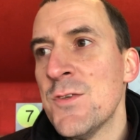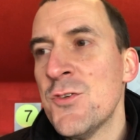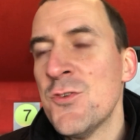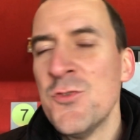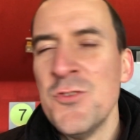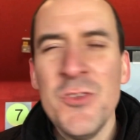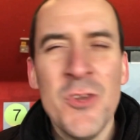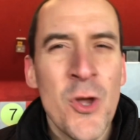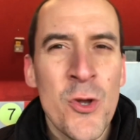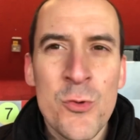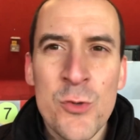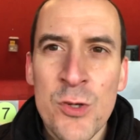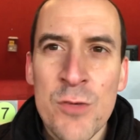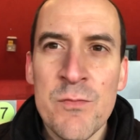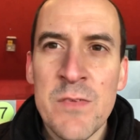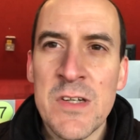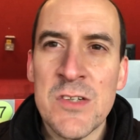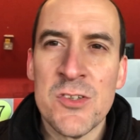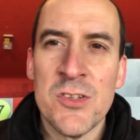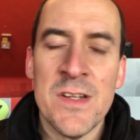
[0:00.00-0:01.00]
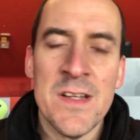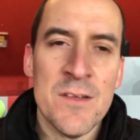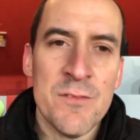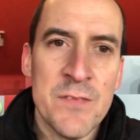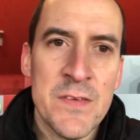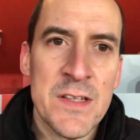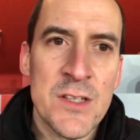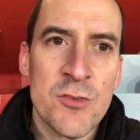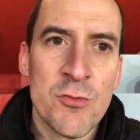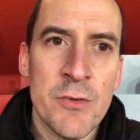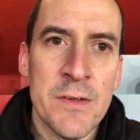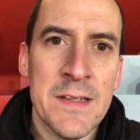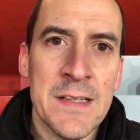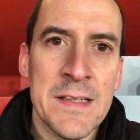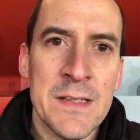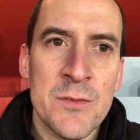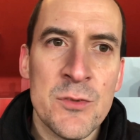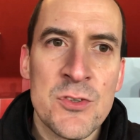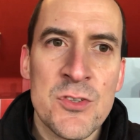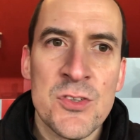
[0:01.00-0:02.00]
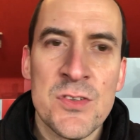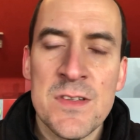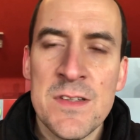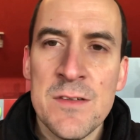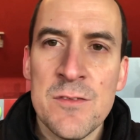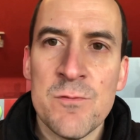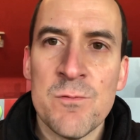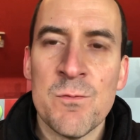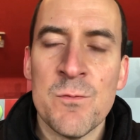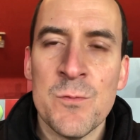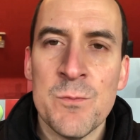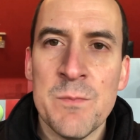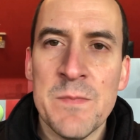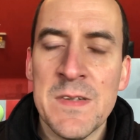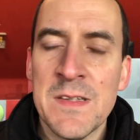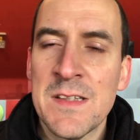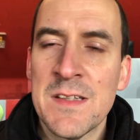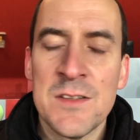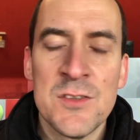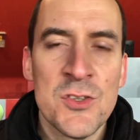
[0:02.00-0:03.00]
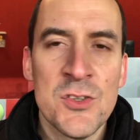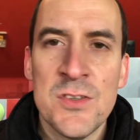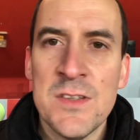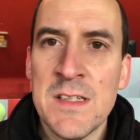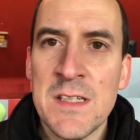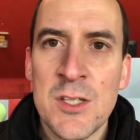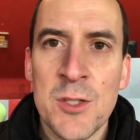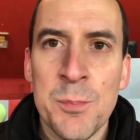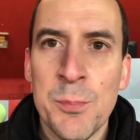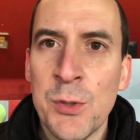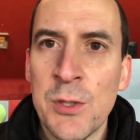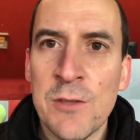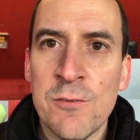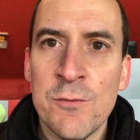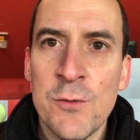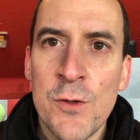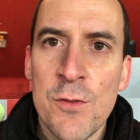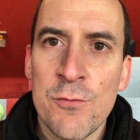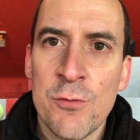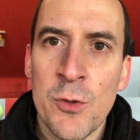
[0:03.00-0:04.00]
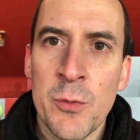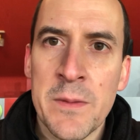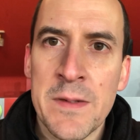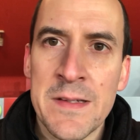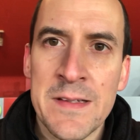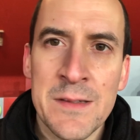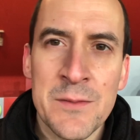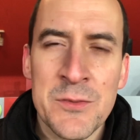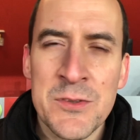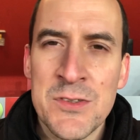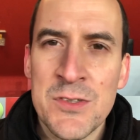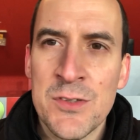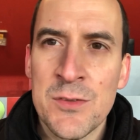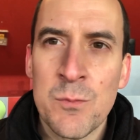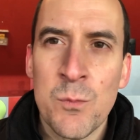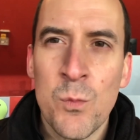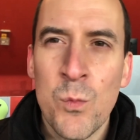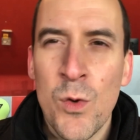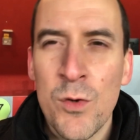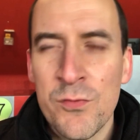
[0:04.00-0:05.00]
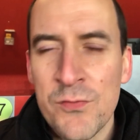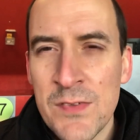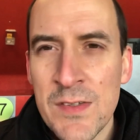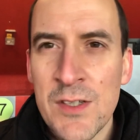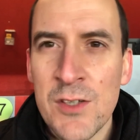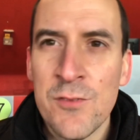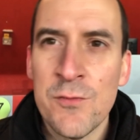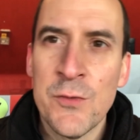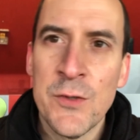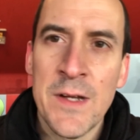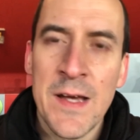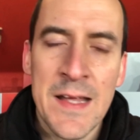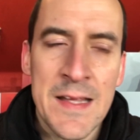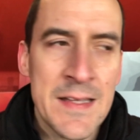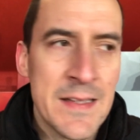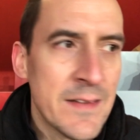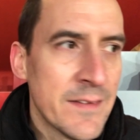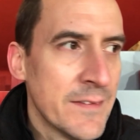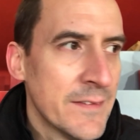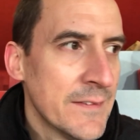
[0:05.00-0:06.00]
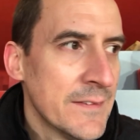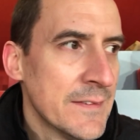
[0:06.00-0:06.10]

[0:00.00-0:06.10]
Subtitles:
No conviction in the finish, really. He just needed to put his foot through it, and it was just wafted his foot at it.